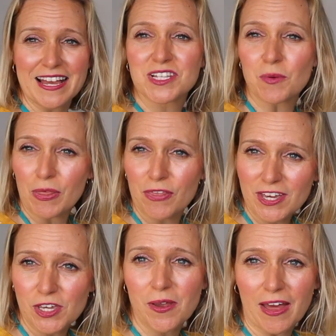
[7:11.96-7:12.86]
So I
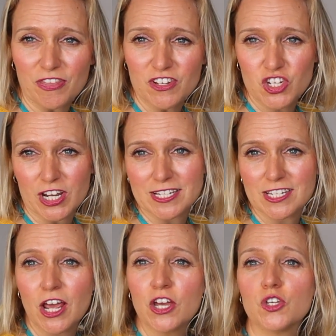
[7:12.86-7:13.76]
think you get the
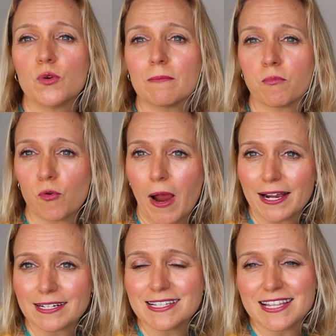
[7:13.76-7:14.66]
gist. You can
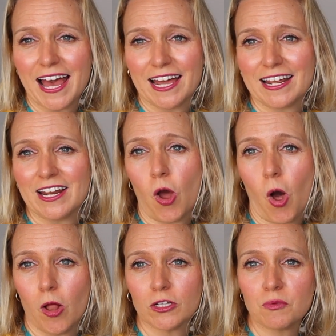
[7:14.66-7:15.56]
practice that in
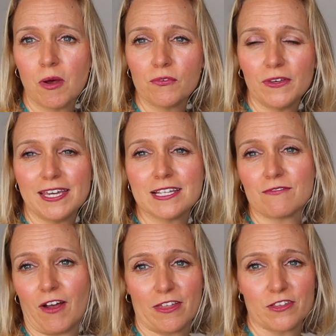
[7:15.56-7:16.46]
all 12 keys
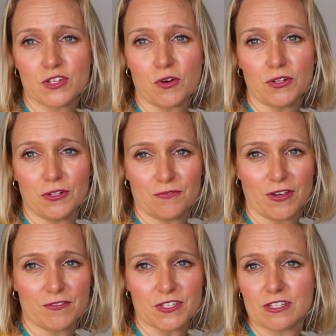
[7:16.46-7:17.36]
by the circle of
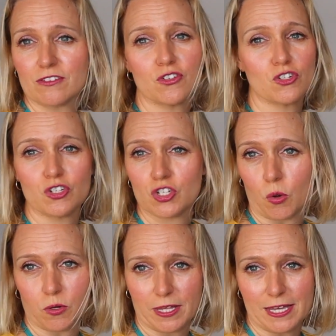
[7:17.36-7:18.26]
fifths.
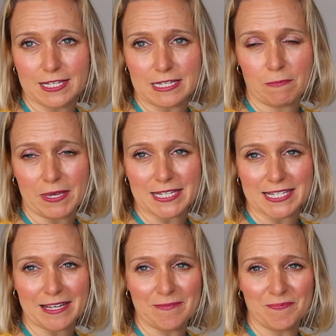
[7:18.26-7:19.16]
Totally easy
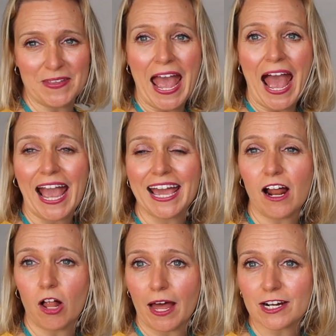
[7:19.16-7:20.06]
peasy. And
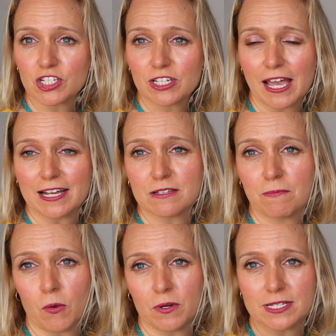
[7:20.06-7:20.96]
I'll actually, as a
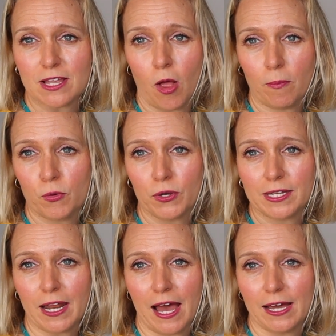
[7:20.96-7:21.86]
bonus, I'll
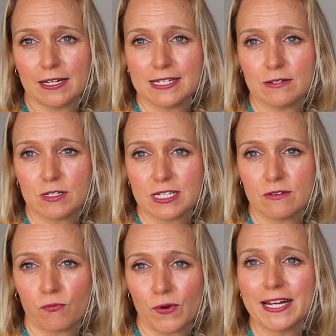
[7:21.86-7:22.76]
put a
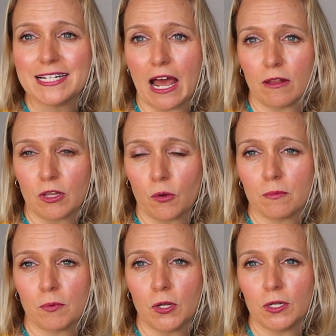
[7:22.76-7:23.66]
free
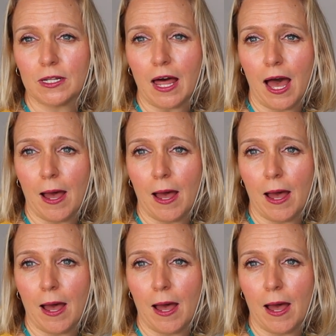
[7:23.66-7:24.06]
downloadable